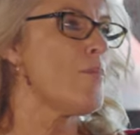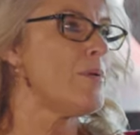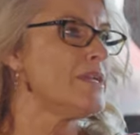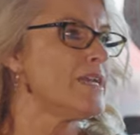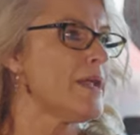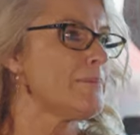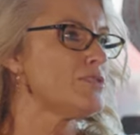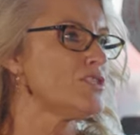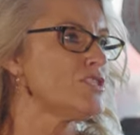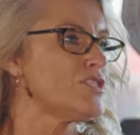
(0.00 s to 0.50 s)
opened
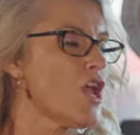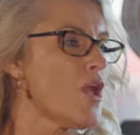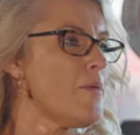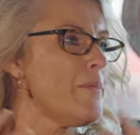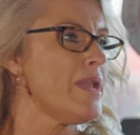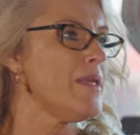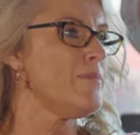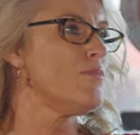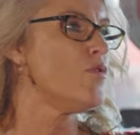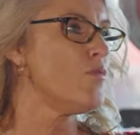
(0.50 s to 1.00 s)
it up to so
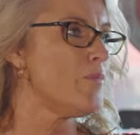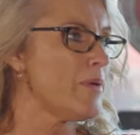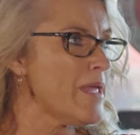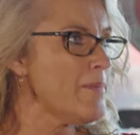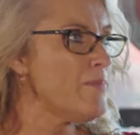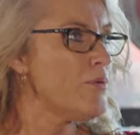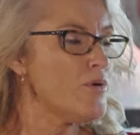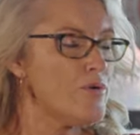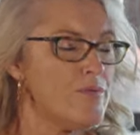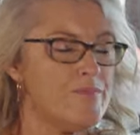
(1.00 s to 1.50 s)
many more
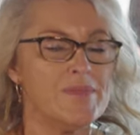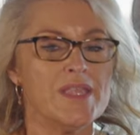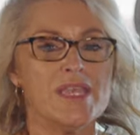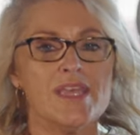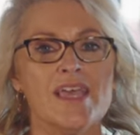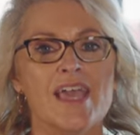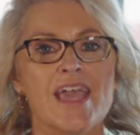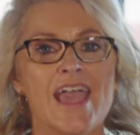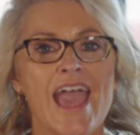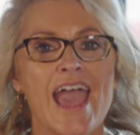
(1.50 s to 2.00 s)
people,
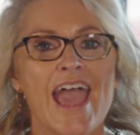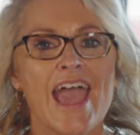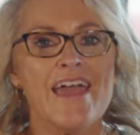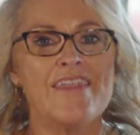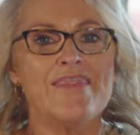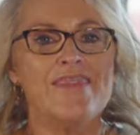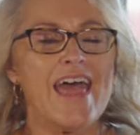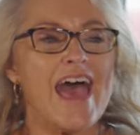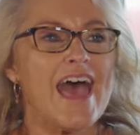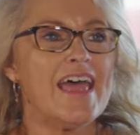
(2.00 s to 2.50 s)

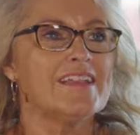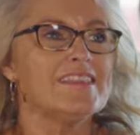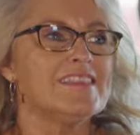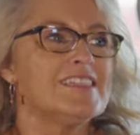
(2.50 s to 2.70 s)
and that